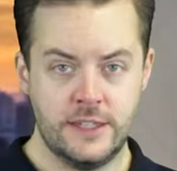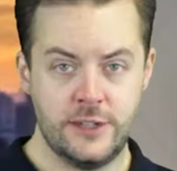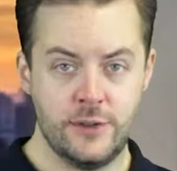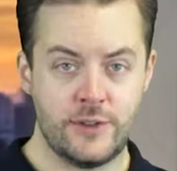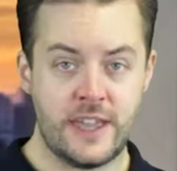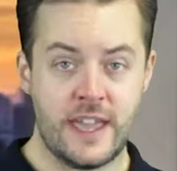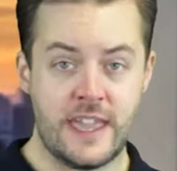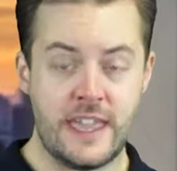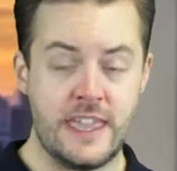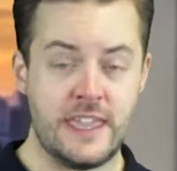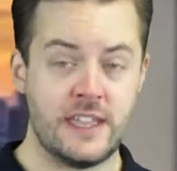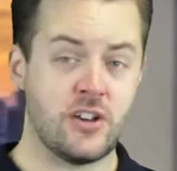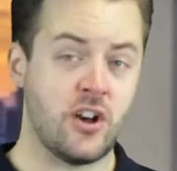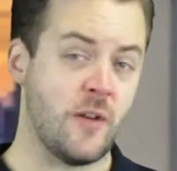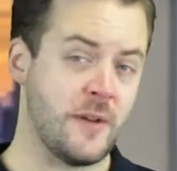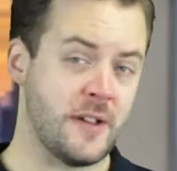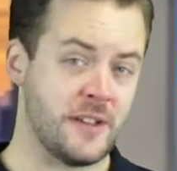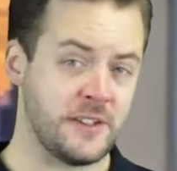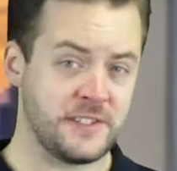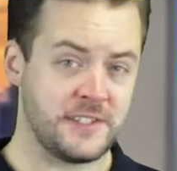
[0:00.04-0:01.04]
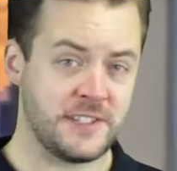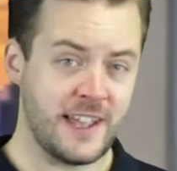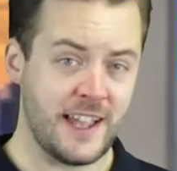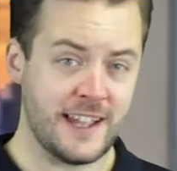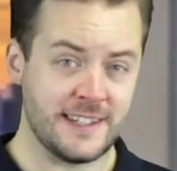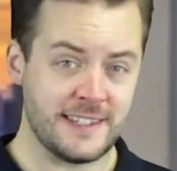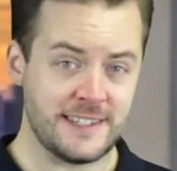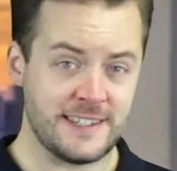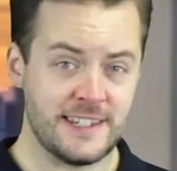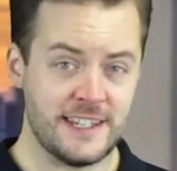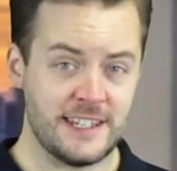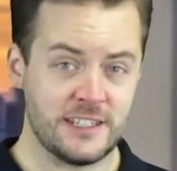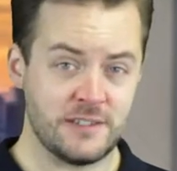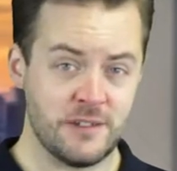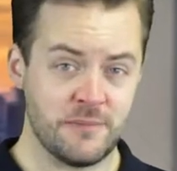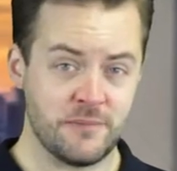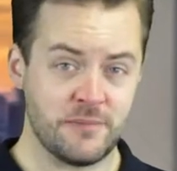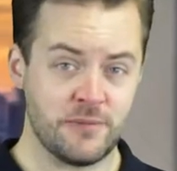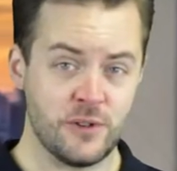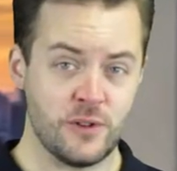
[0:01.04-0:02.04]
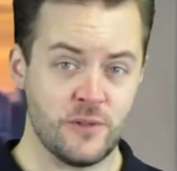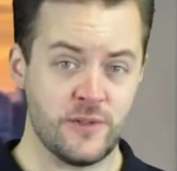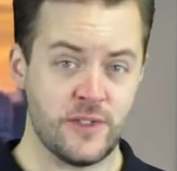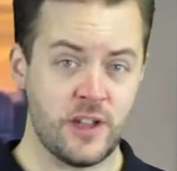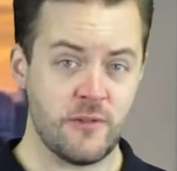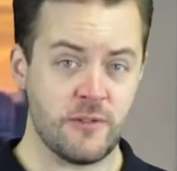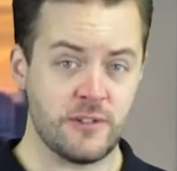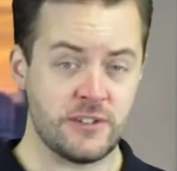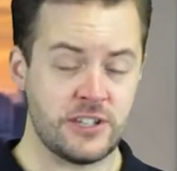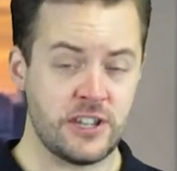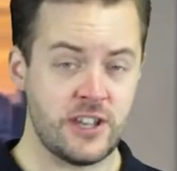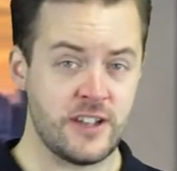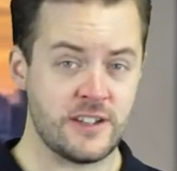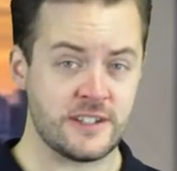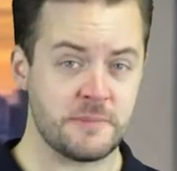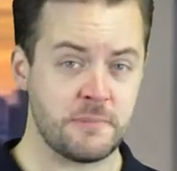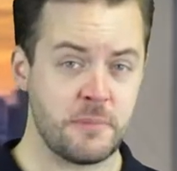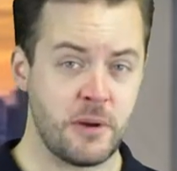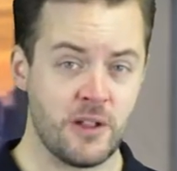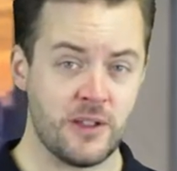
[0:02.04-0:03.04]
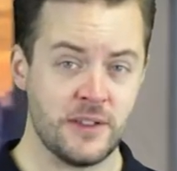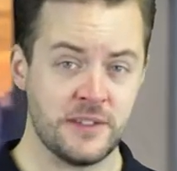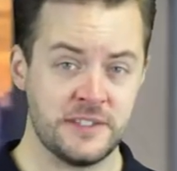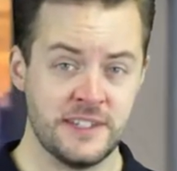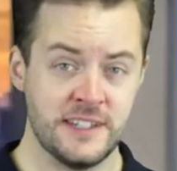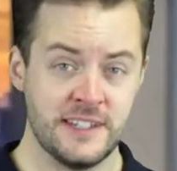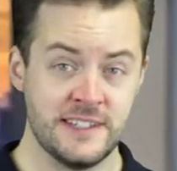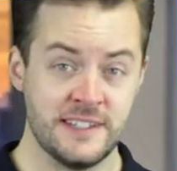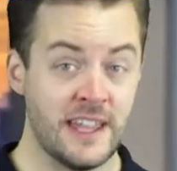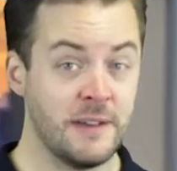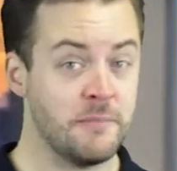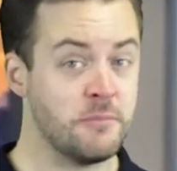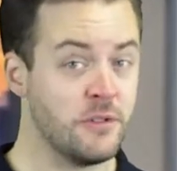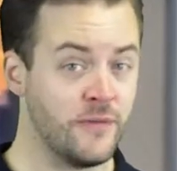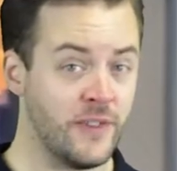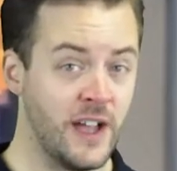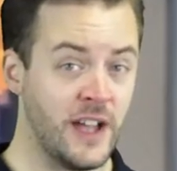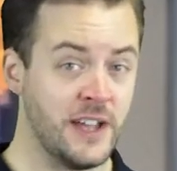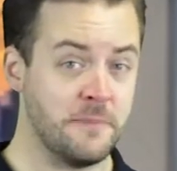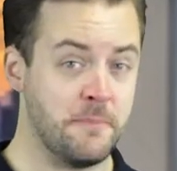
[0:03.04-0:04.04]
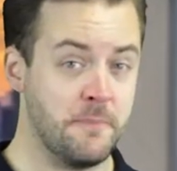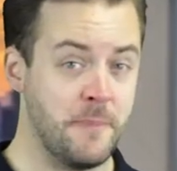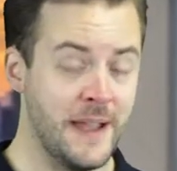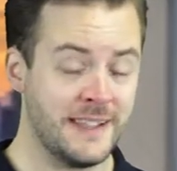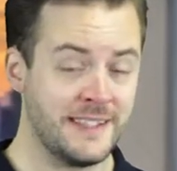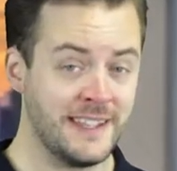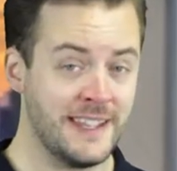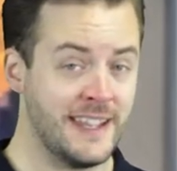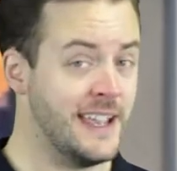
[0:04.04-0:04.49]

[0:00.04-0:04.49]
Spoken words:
UK e-commerce sites need to improve their returns policies and provide better